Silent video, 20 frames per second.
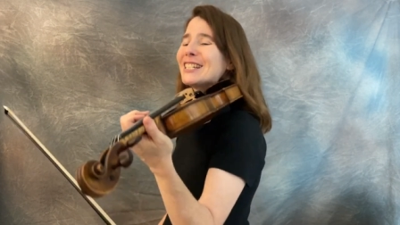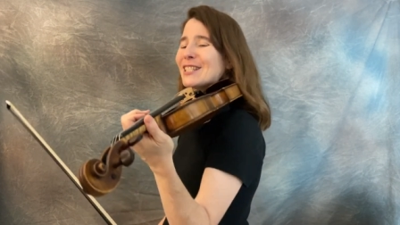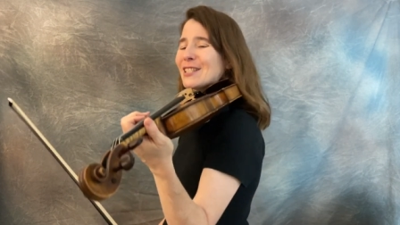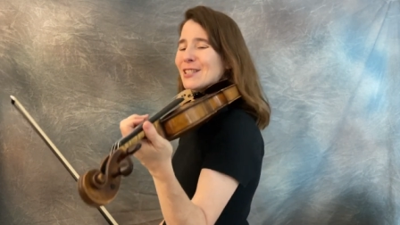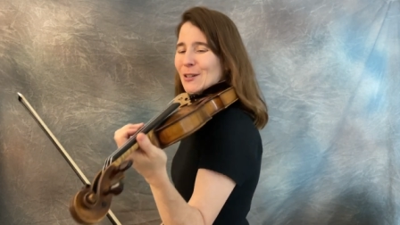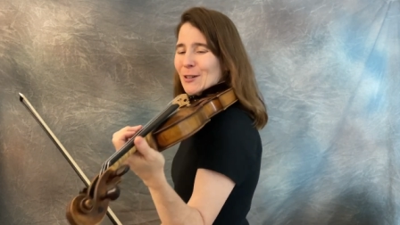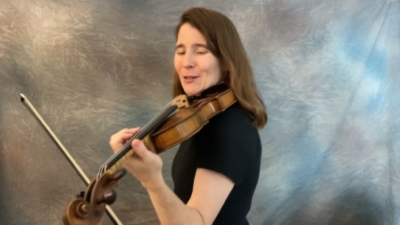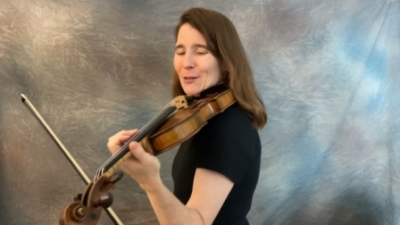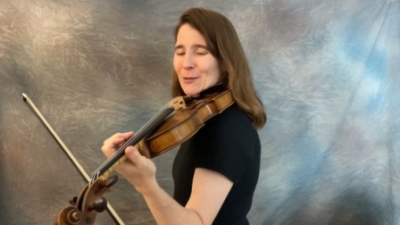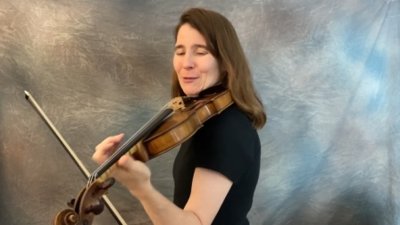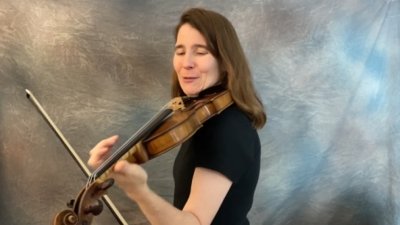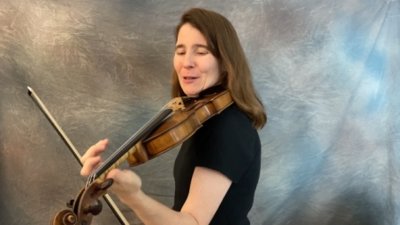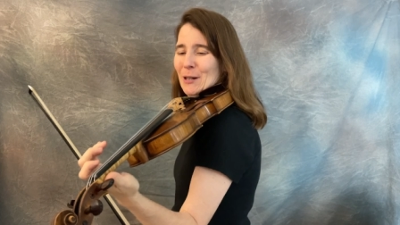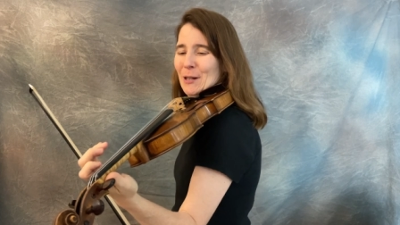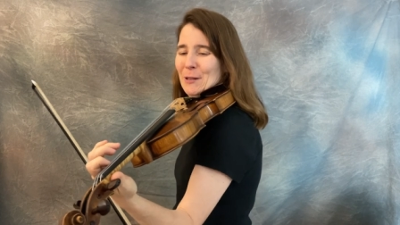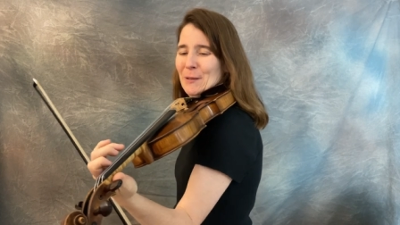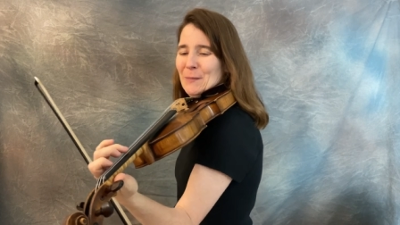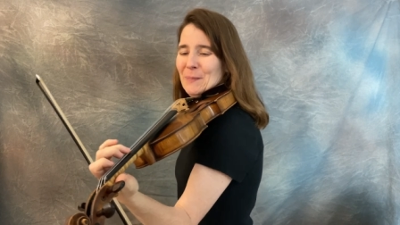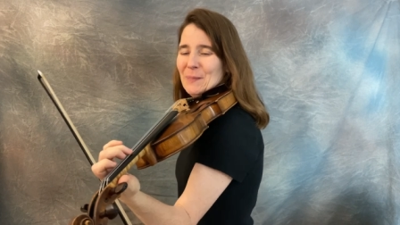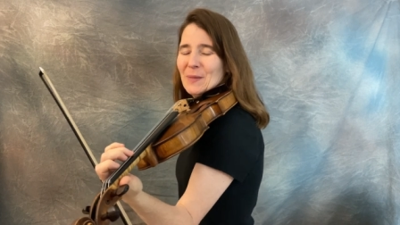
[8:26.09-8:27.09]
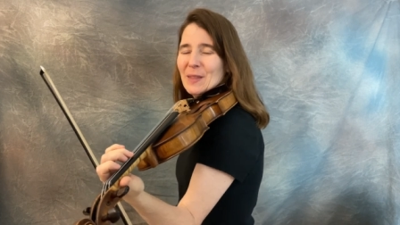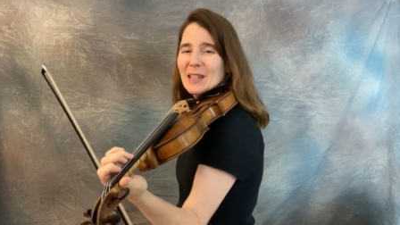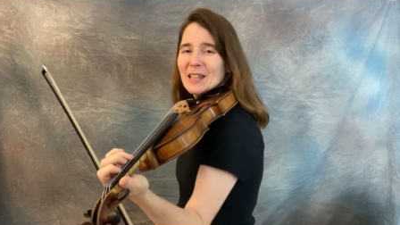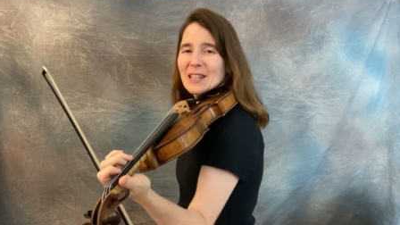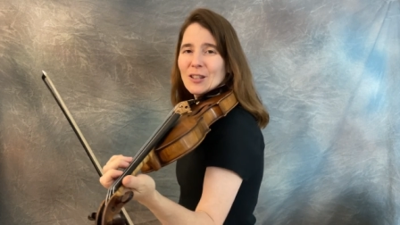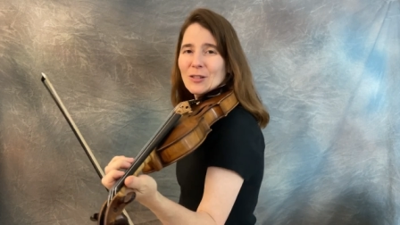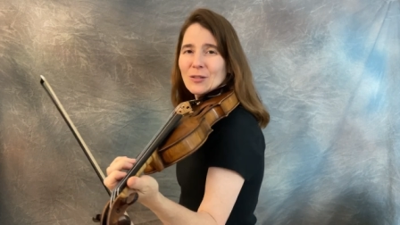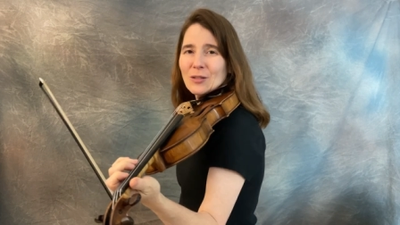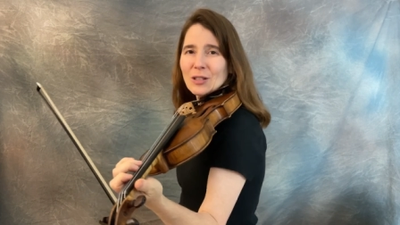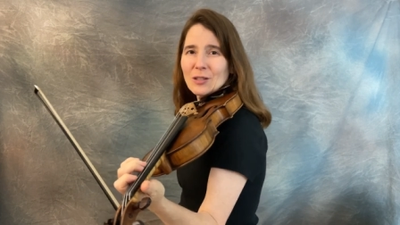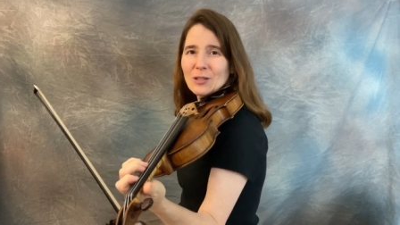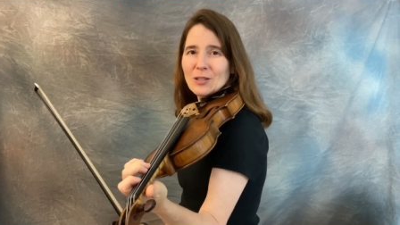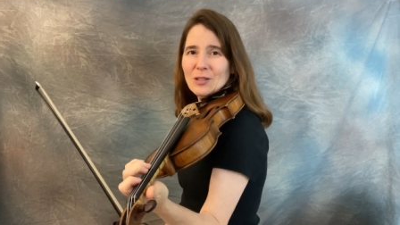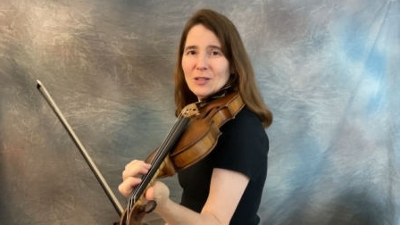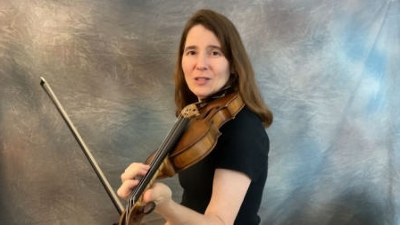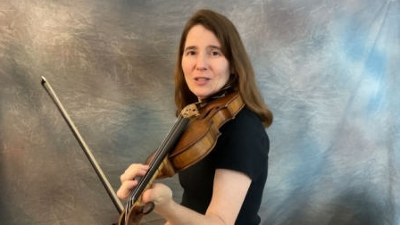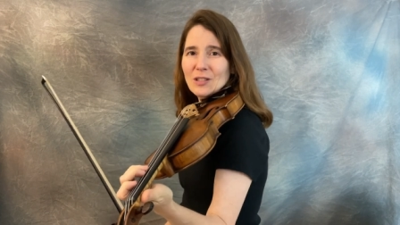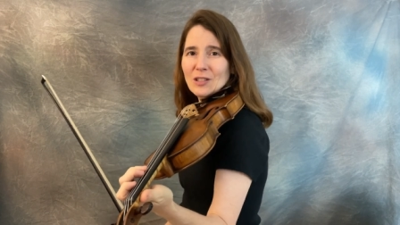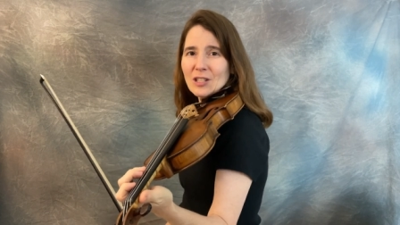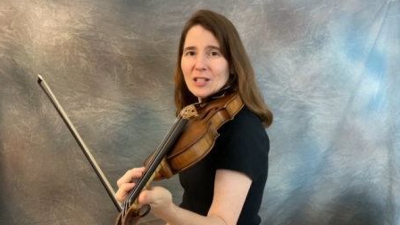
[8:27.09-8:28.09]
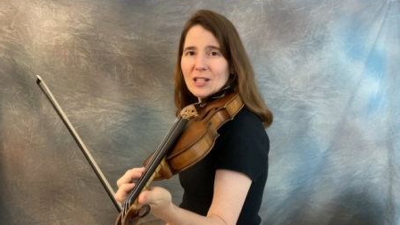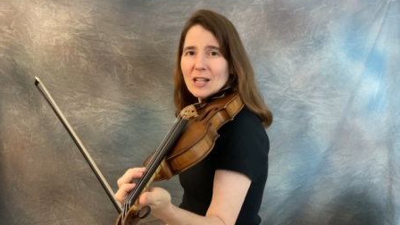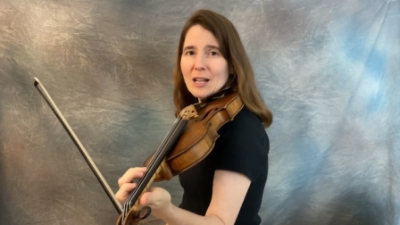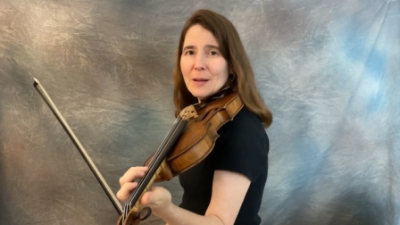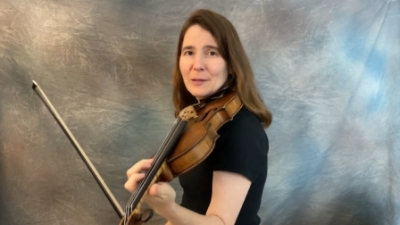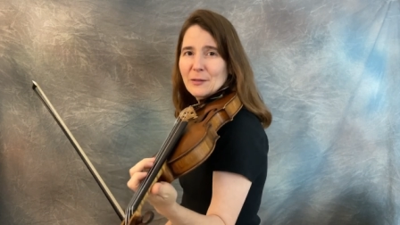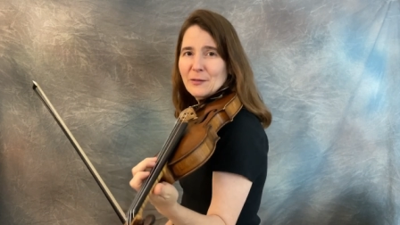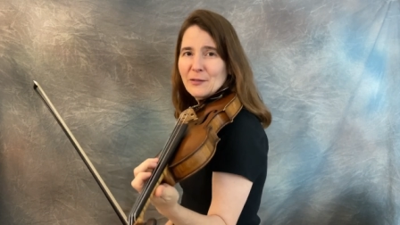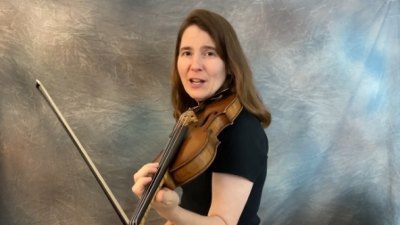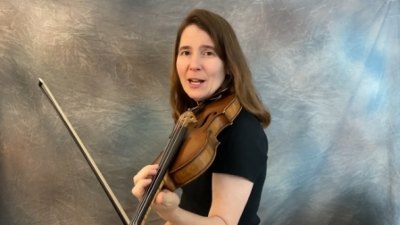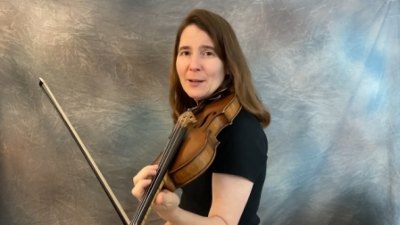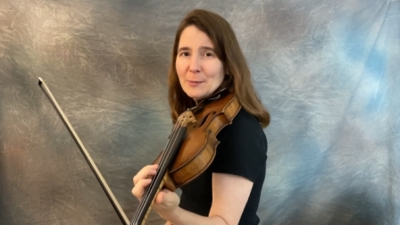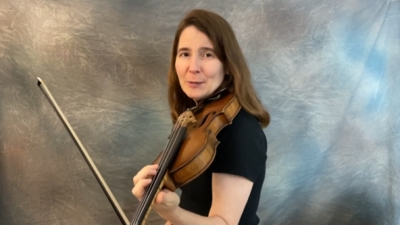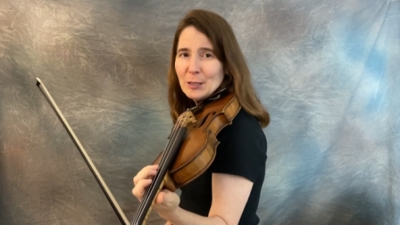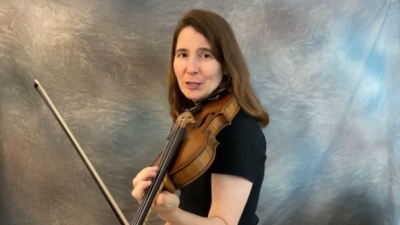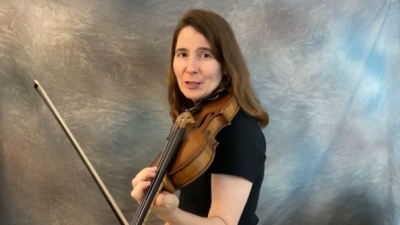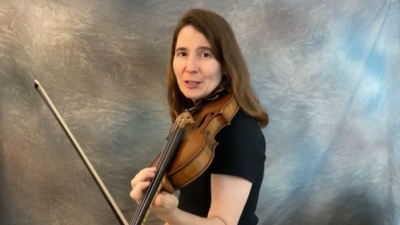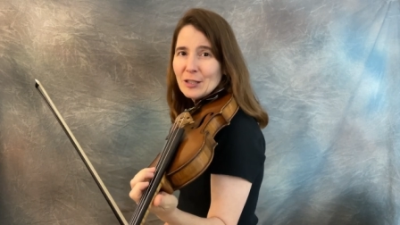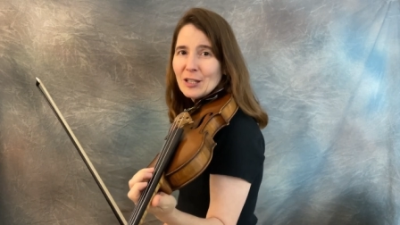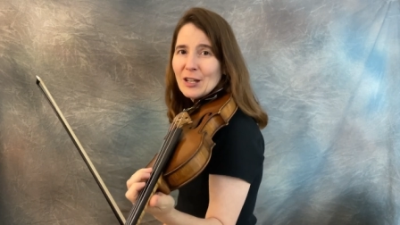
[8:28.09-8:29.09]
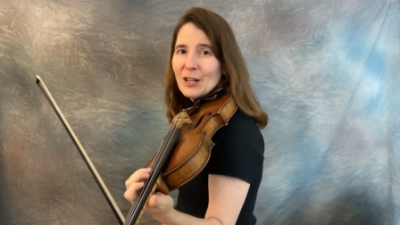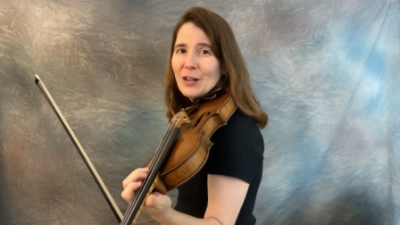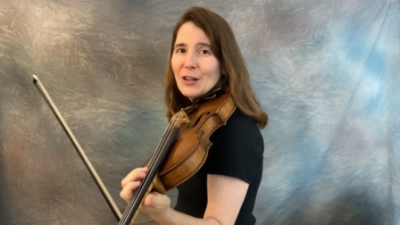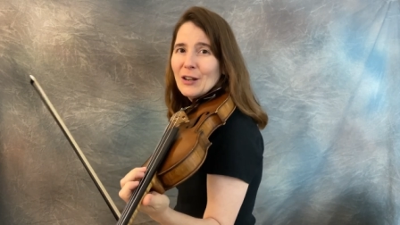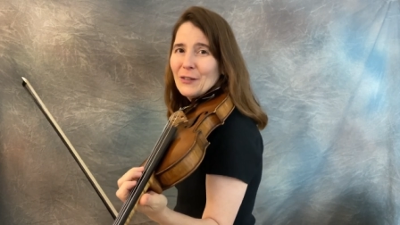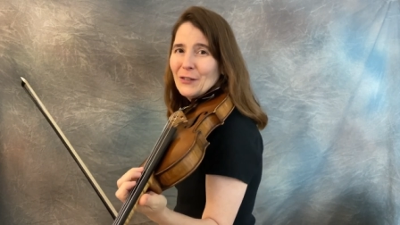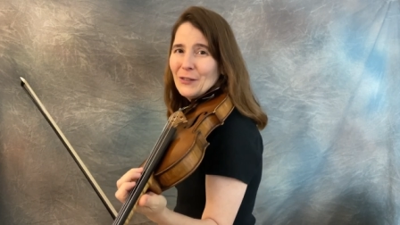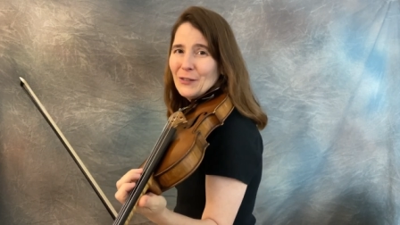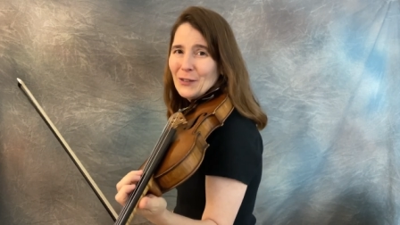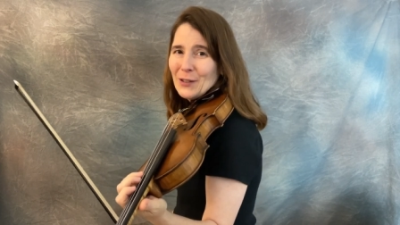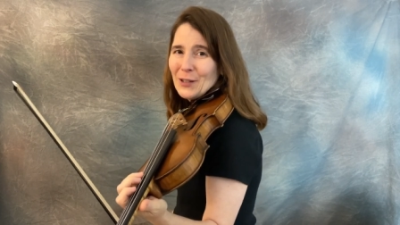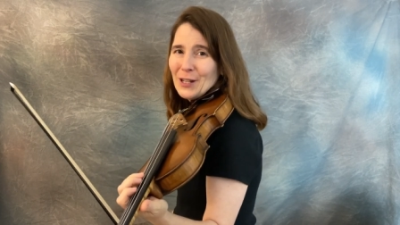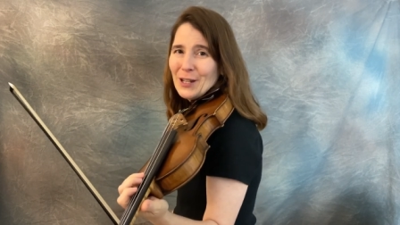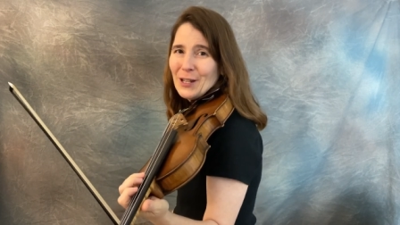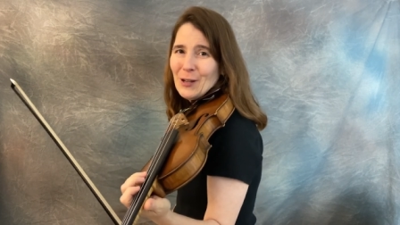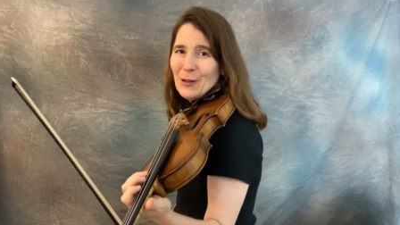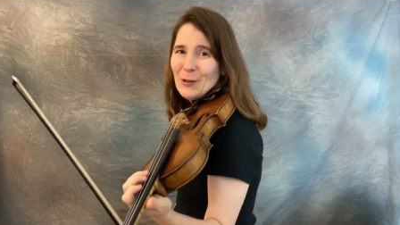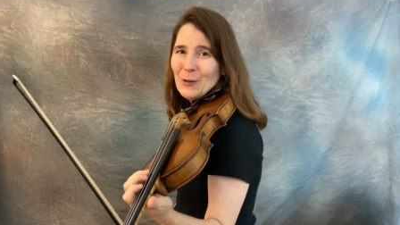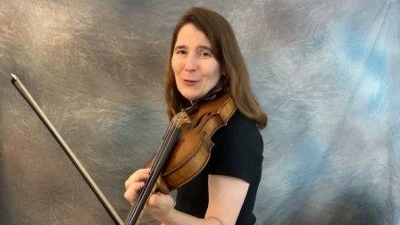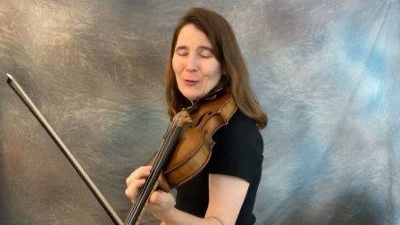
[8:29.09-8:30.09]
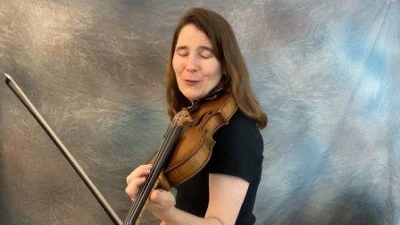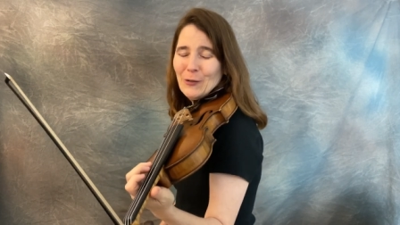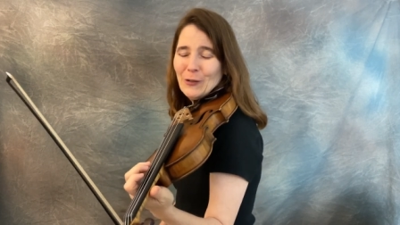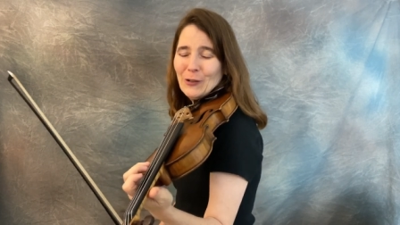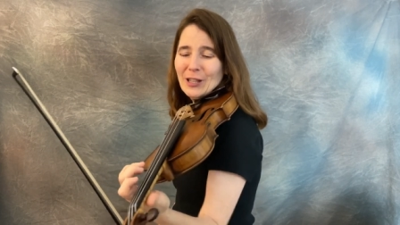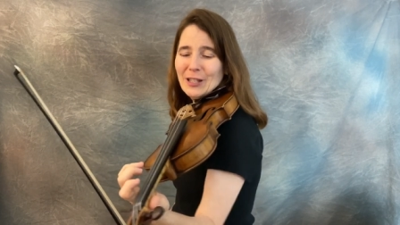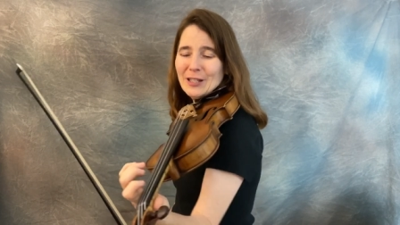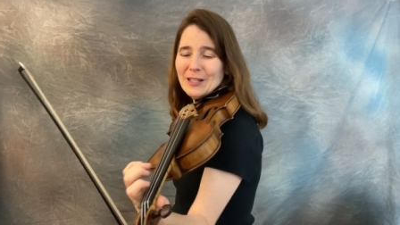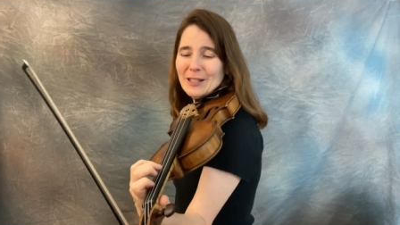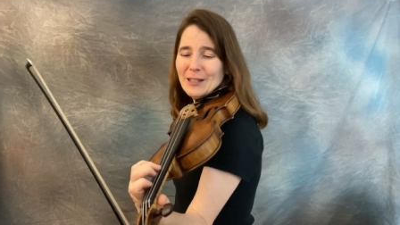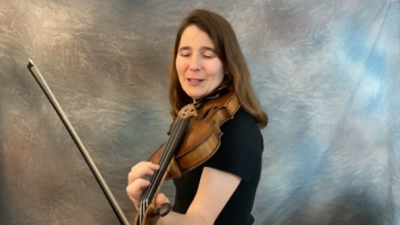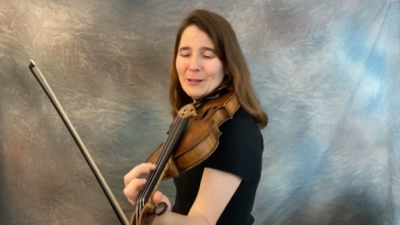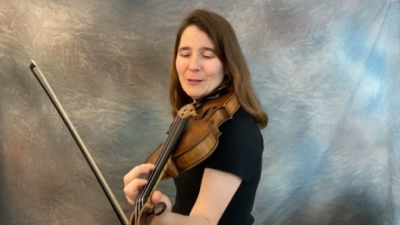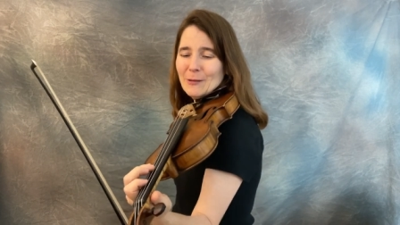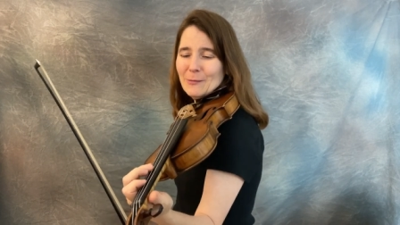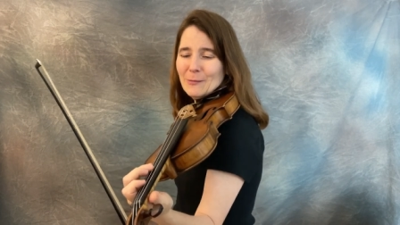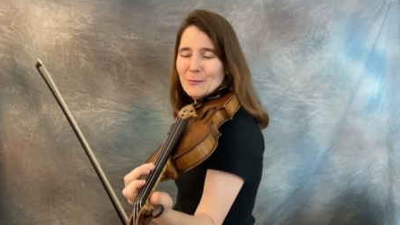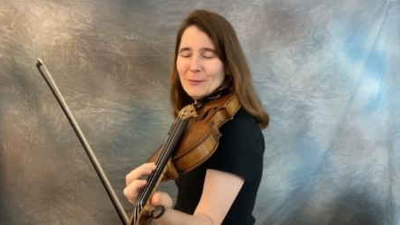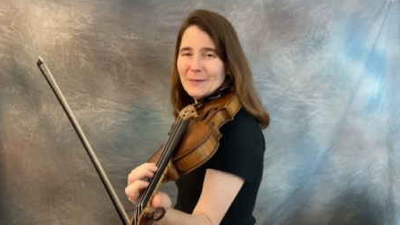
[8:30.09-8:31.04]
So um, those are just a couple of options for you for this